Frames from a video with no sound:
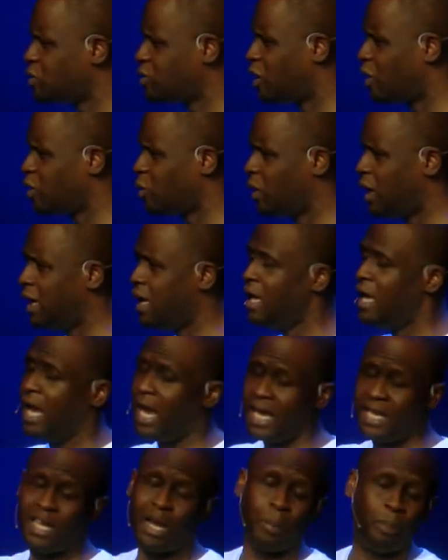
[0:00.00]
all the way,
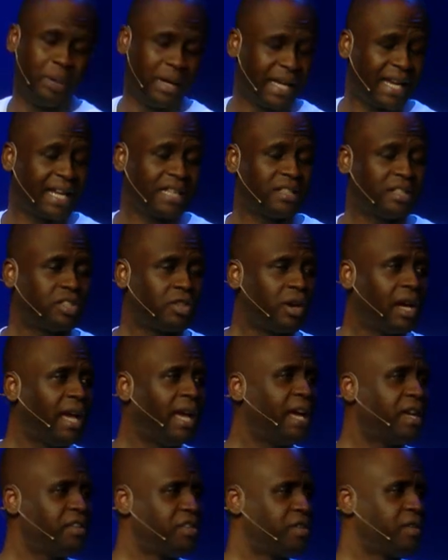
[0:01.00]
and they'll pick at the
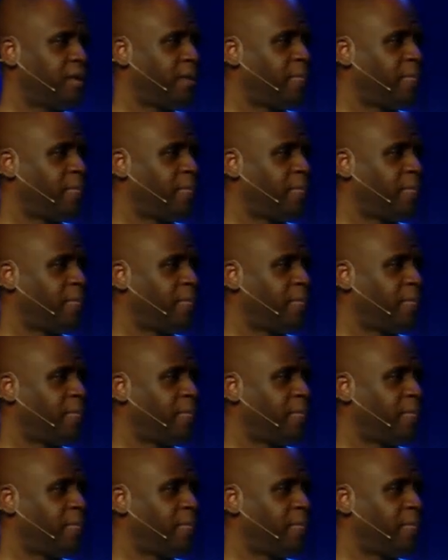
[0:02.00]
trash.